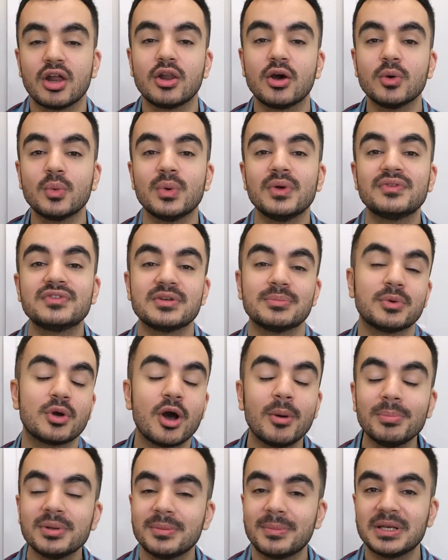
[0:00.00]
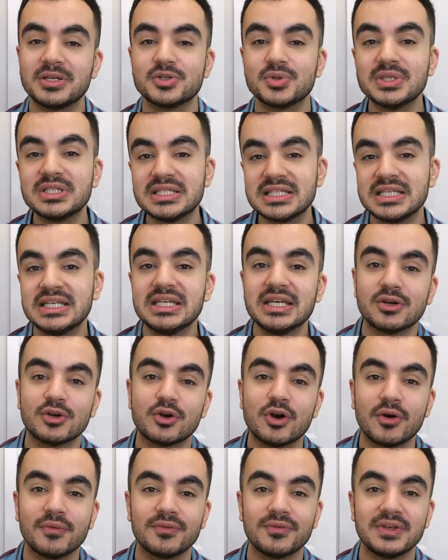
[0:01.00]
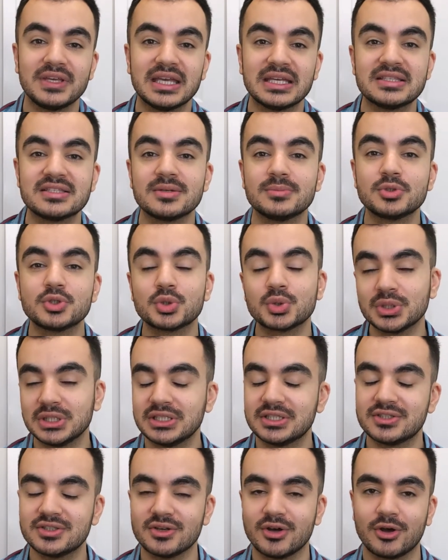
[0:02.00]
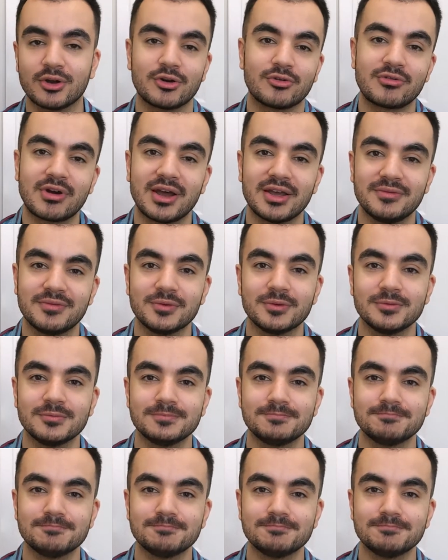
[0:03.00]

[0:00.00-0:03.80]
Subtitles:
along with some complimentary tea and coffee and some treats on arrival.